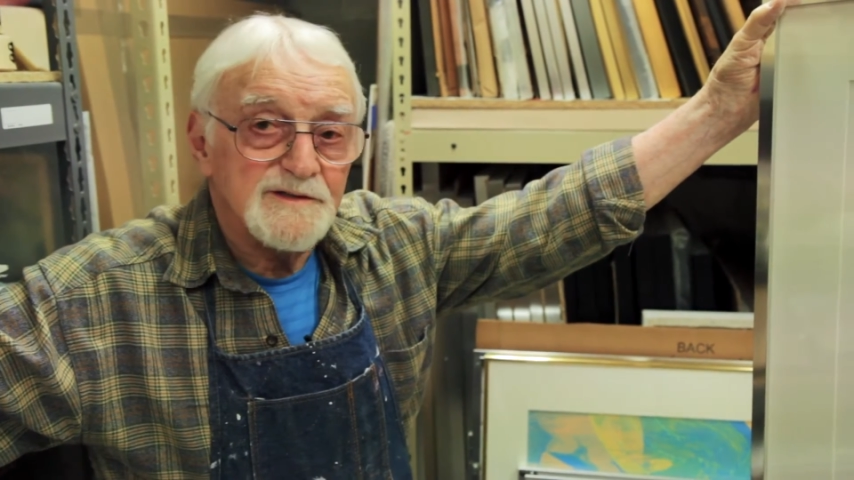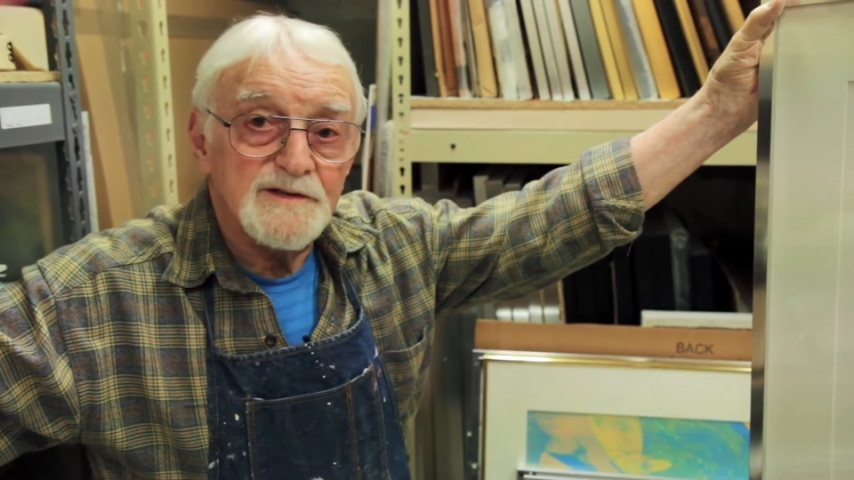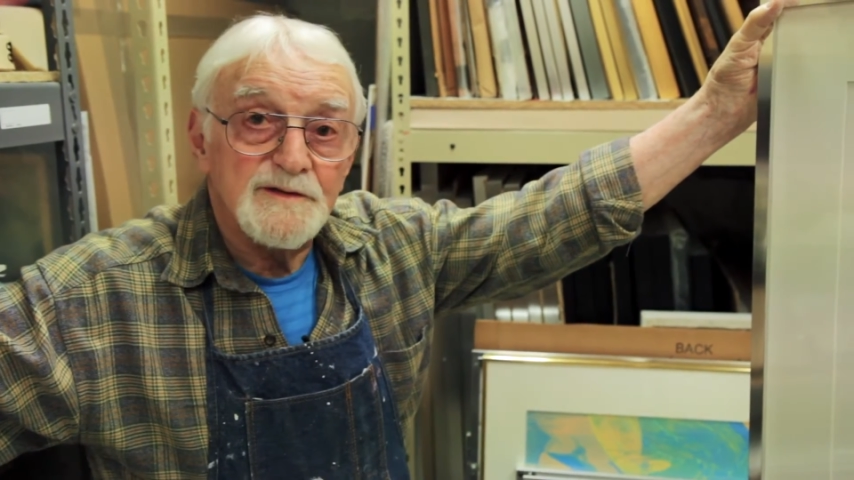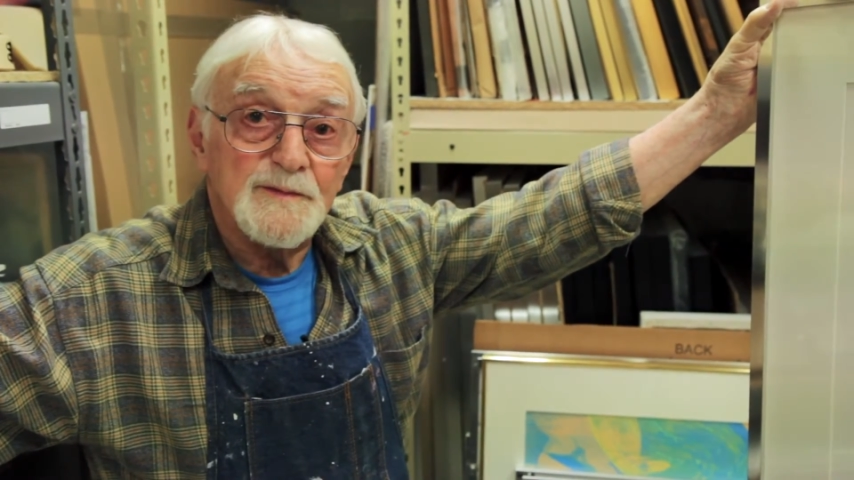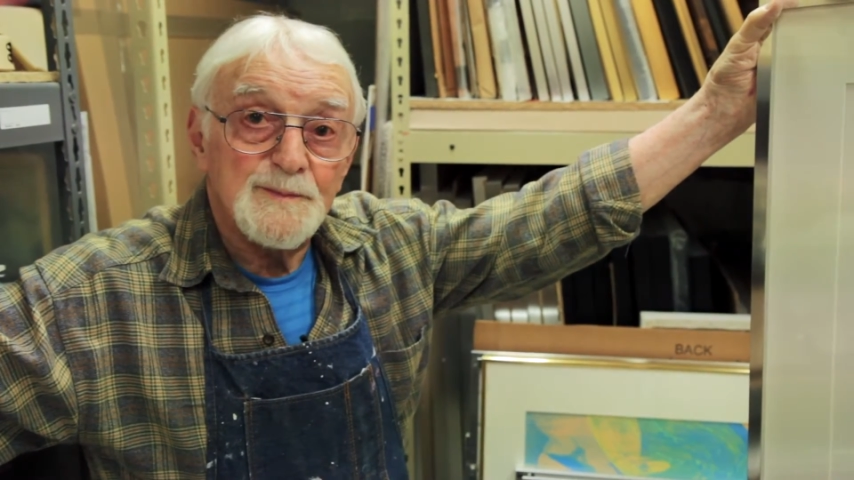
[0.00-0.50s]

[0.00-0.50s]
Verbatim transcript: did the